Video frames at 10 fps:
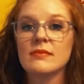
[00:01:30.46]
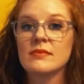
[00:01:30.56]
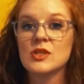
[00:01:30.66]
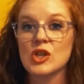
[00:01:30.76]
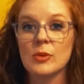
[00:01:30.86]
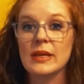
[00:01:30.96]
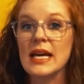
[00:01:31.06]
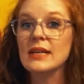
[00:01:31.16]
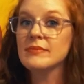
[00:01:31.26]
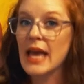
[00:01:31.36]

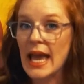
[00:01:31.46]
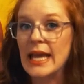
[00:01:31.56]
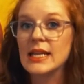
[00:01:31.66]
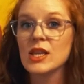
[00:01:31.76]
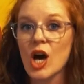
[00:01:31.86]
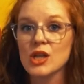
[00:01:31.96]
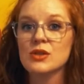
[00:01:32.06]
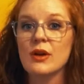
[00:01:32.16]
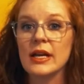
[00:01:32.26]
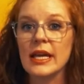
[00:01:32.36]
Serbia hated the
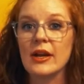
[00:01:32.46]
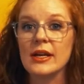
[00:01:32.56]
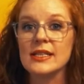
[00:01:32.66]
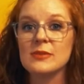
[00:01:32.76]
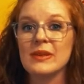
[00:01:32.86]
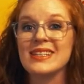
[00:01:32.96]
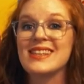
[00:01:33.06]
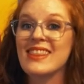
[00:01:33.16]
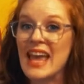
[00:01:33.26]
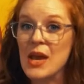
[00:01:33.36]
Austro-Hungarians because
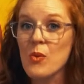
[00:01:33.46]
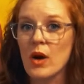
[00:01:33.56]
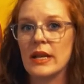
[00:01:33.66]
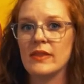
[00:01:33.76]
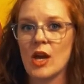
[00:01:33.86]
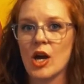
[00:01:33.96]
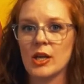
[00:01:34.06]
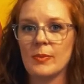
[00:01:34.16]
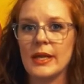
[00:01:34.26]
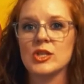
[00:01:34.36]
they wanted the
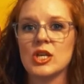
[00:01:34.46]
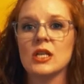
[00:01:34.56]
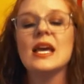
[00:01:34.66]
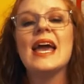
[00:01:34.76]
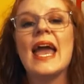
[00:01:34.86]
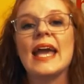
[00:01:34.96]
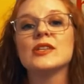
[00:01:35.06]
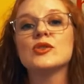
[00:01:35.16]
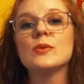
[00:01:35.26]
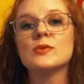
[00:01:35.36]
occupation
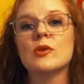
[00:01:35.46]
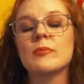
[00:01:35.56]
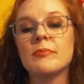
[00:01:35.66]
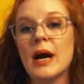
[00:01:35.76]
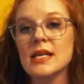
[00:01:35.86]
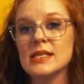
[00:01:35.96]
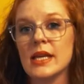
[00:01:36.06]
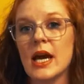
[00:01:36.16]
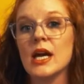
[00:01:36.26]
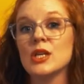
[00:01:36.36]
and to absorb
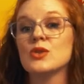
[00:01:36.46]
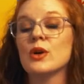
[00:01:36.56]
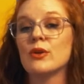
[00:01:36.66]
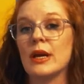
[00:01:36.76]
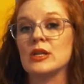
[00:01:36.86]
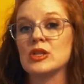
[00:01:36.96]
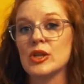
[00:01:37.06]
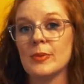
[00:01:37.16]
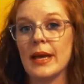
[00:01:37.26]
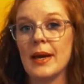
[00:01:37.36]
Bosnia into a greater
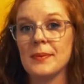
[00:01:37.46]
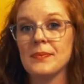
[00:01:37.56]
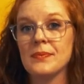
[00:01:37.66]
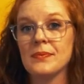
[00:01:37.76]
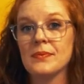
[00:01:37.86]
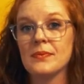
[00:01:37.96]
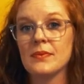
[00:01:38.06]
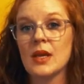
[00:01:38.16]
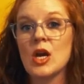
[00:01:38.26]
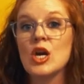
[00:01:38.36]
Serbia.
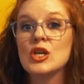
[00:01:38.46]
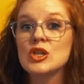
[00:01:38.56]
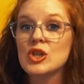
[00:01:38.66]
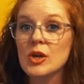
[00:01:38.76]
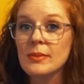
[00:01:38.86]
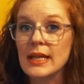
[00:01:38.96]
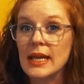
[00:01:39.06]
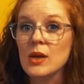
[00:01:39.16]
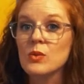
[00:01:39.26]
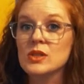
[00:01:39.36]

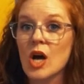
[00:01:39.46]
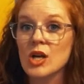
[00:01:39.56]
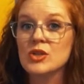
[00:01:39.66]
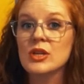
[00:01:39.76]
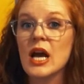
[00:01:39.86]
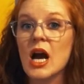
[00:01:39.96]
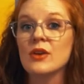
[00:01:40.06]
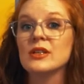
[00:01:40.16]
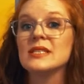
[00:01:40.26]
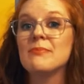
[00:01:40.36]
Germany was
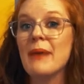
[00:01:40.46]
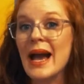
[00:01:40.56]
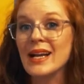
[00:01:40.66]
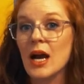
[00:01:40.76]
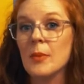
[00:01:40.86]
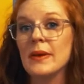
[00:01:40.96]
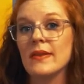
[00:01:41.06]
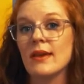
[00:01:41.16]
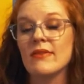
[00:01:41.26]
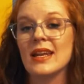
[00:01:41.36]
Austria-Hungary's backup in
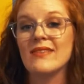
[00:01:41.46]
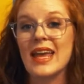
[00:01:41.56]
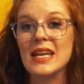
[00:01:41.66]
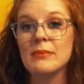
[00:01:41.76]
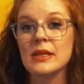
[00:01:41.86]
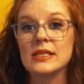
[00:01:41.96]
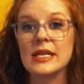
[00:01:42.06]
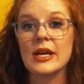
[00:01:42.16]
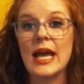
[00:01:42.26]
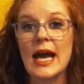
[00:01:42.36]
the event of any
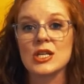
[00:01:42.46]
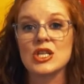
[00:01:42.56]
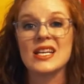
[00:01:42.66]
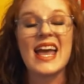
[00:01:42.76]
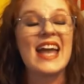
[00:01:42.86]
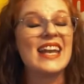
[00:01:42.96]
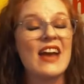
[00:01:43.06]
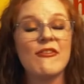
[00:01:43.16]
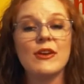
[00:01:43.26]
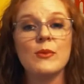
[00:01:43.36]
military action, and
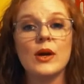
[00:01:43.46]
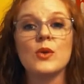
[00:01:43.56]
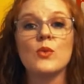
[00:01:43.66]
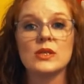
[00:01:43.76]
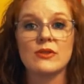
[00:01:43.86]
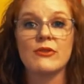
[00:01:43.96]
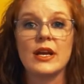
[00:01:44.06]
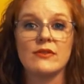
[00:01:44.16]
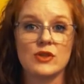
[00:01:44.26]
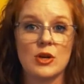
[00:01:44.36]
everyone was
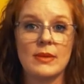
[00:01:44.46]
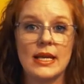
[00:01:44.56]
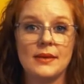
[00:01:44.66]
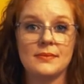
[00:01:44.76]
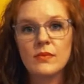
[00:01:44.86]
afraid of Germany.